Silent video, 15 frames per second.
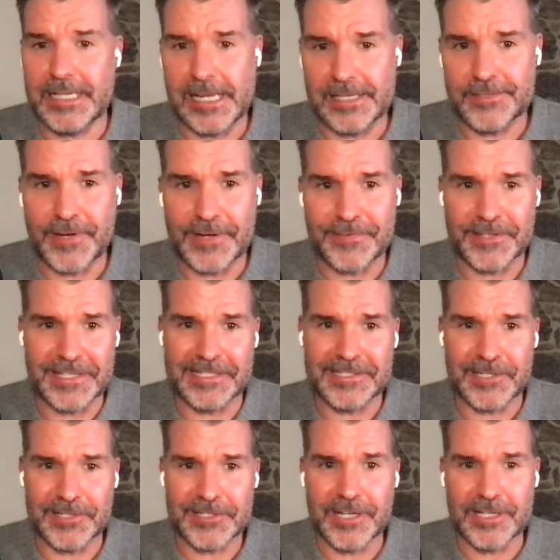I's favorite things to
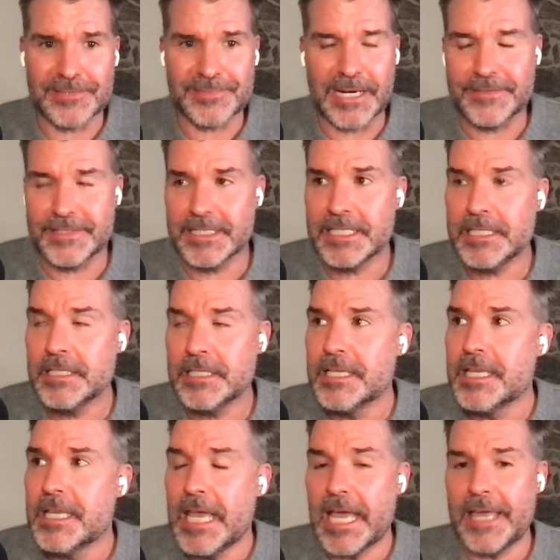discuss privately,
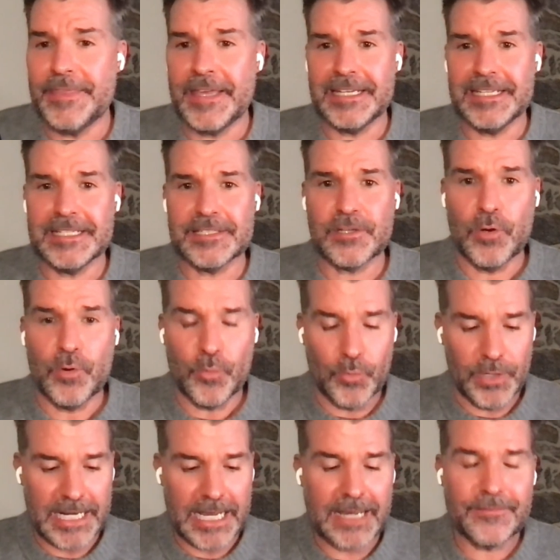and that is
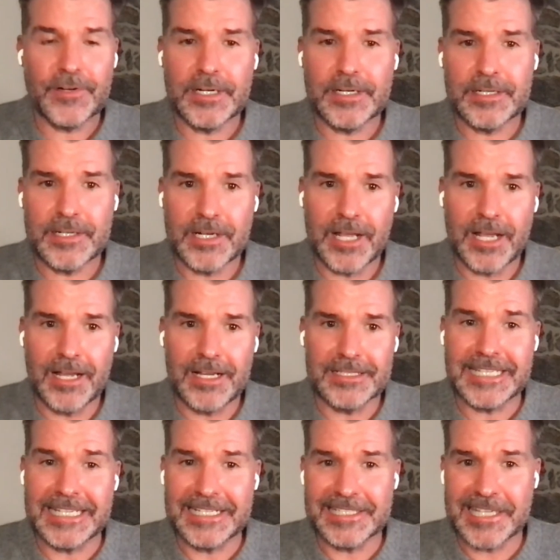whatever
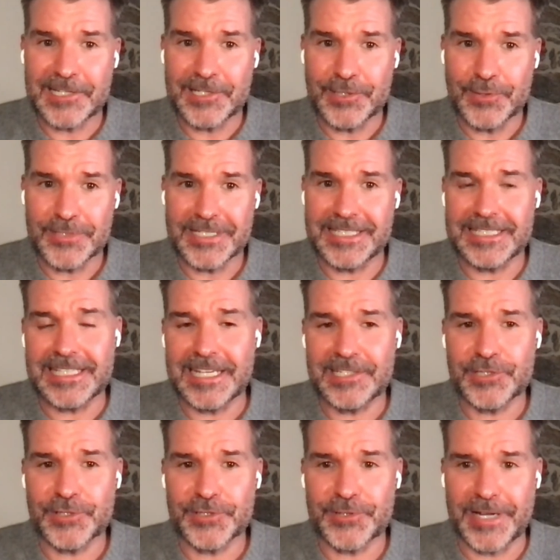data set you're using to test
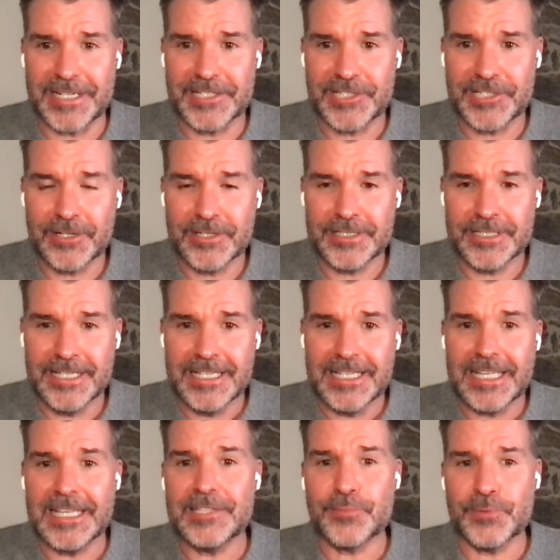your strategy on
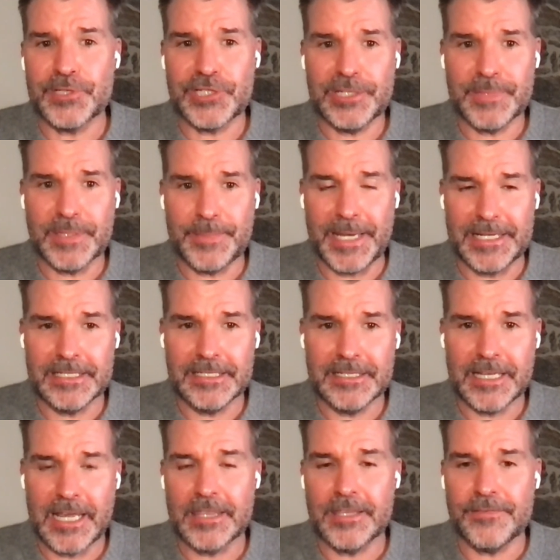is regime dependent,
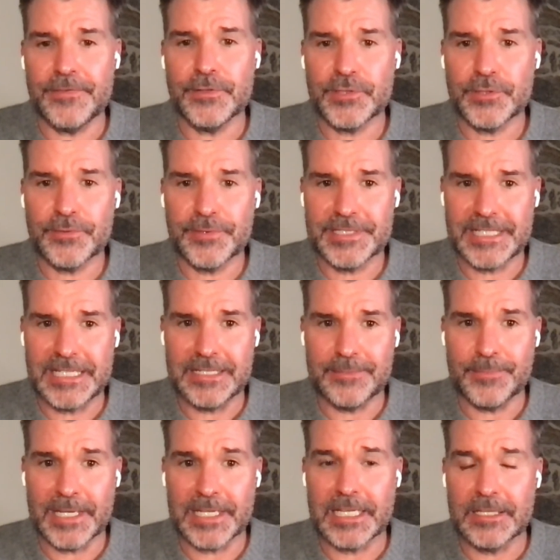and the future regime
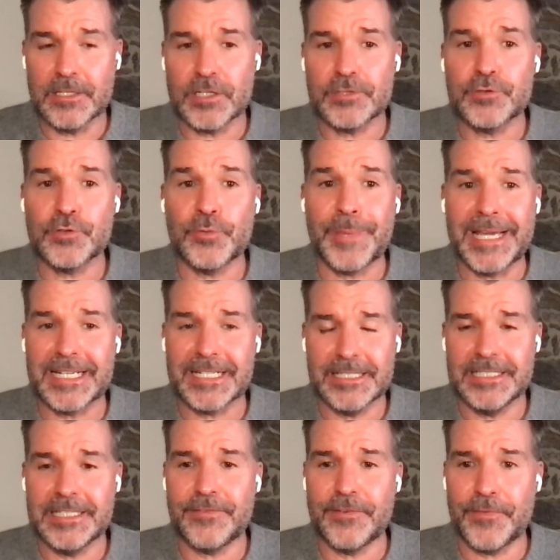can look dramatically
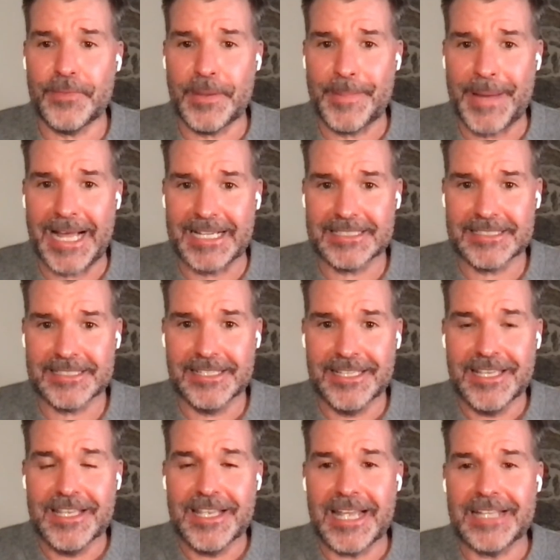different from the past.
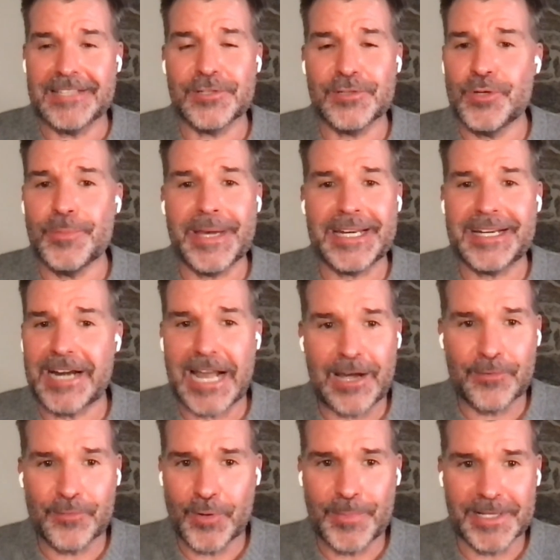And so no matter how
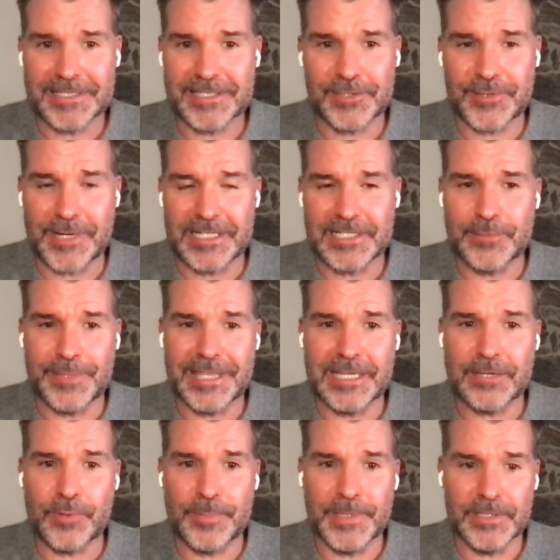robust a strategy we think
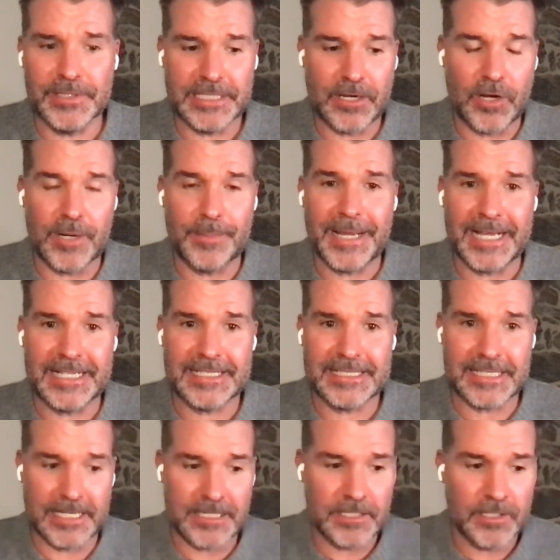we're building on past
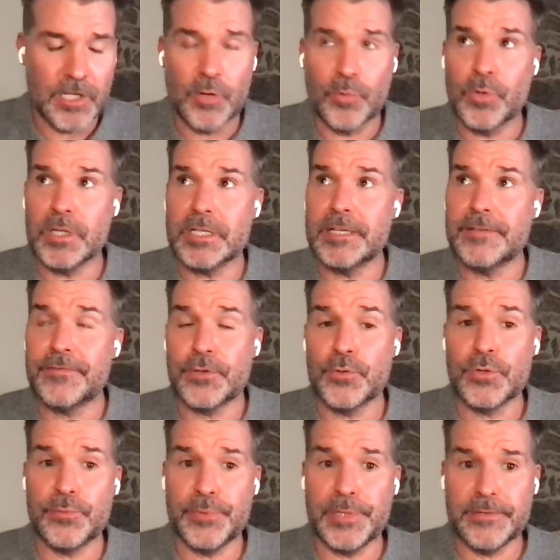data, we're looking through the
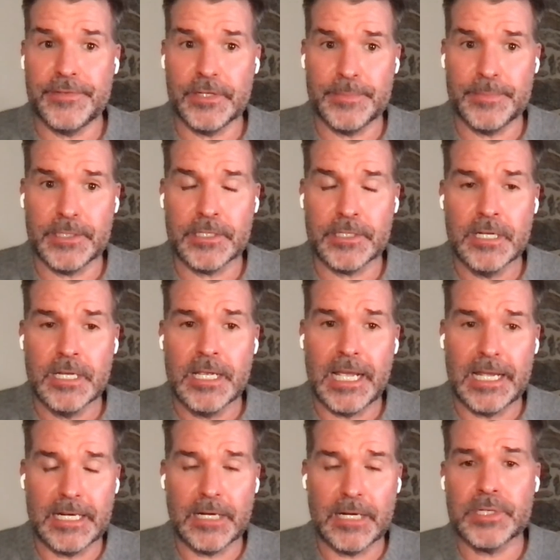rearview mirror,
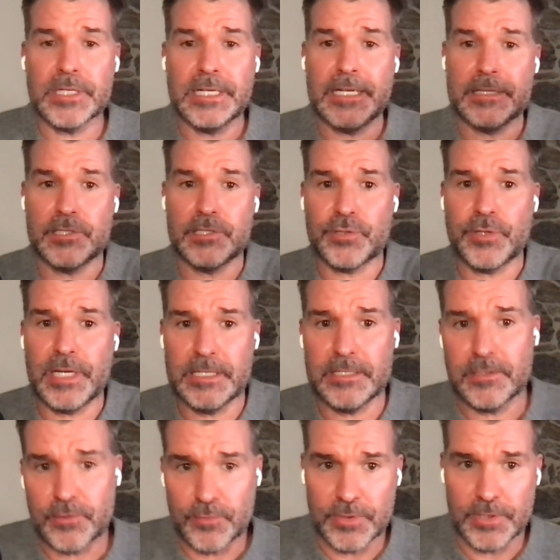and now we're going to have to trade
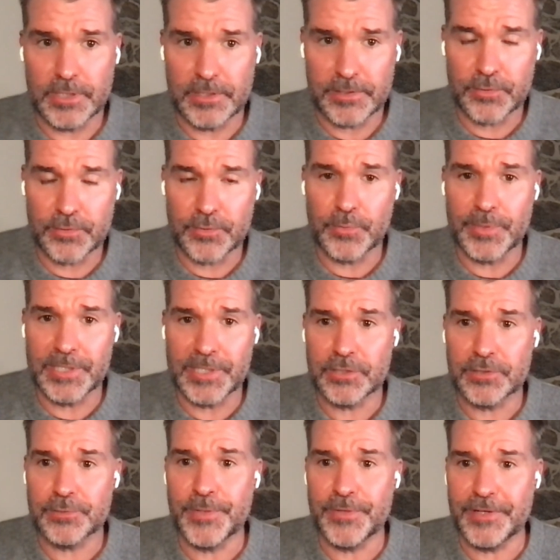through the
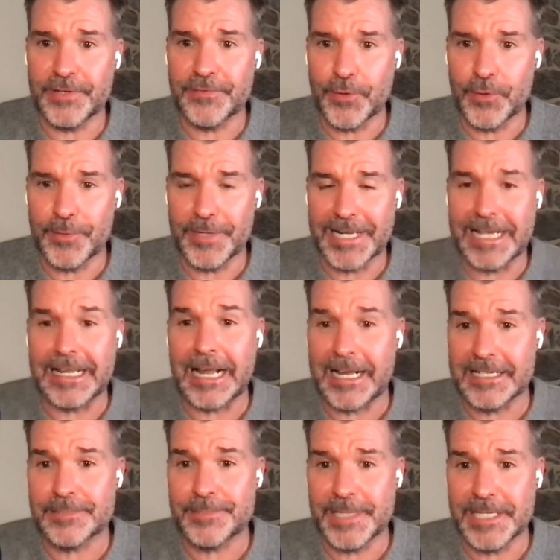windshield moving forward at high
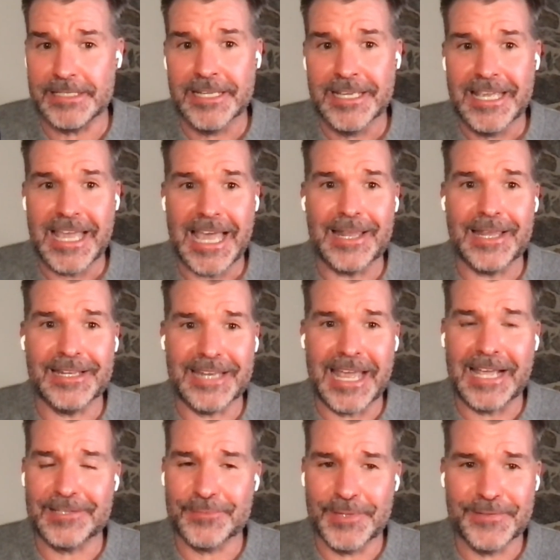speed. And
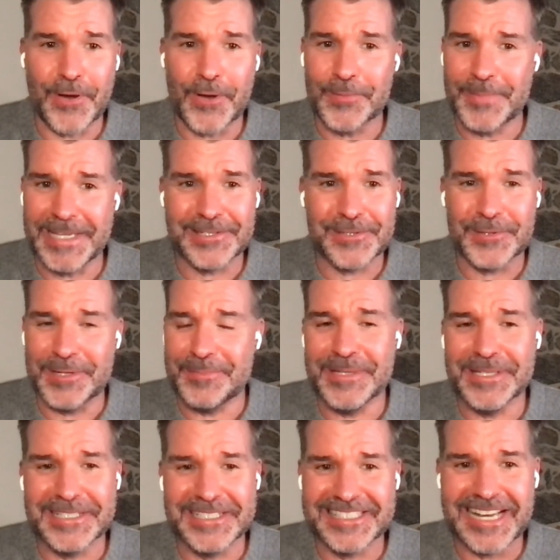as we've all been through it a
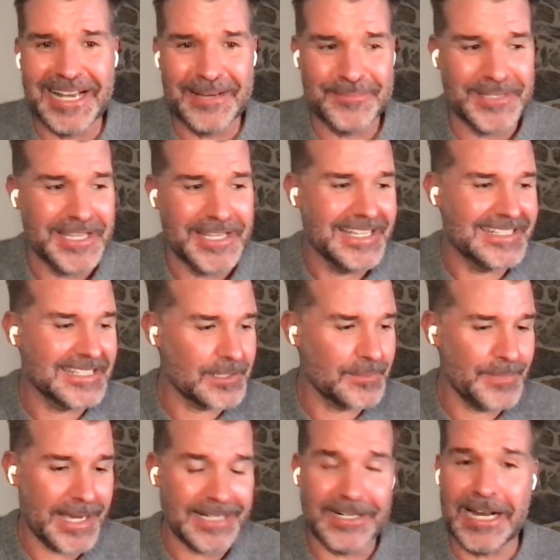million times, it doesn't
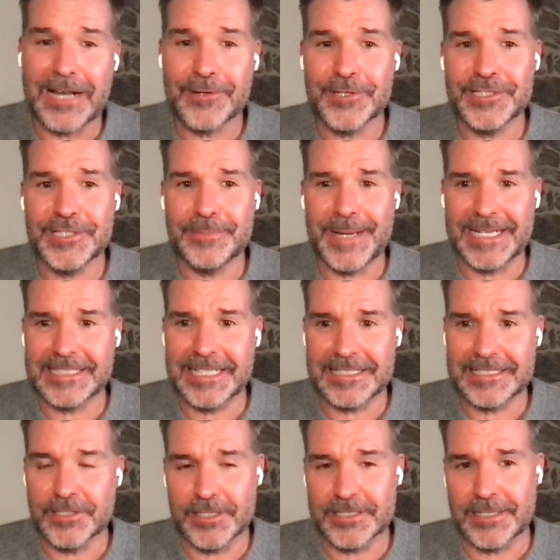matter how good your backtest
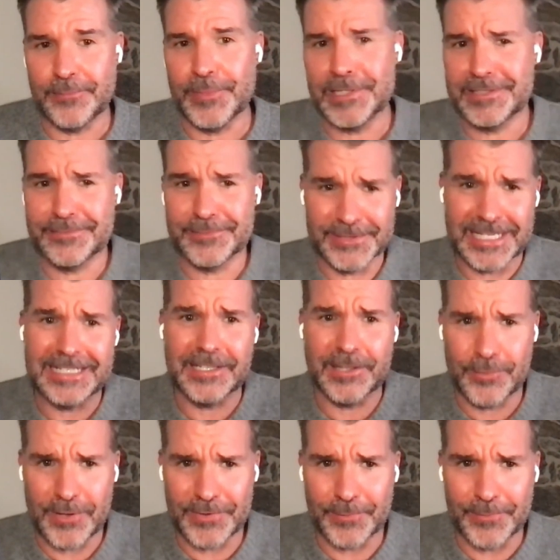looked, and we tend to
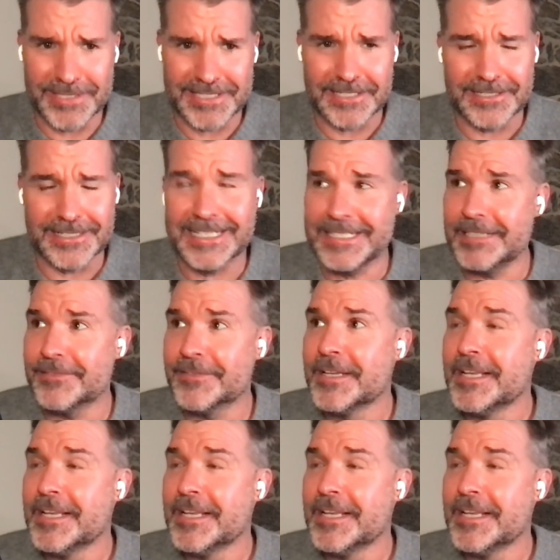throw out the ones that are negative.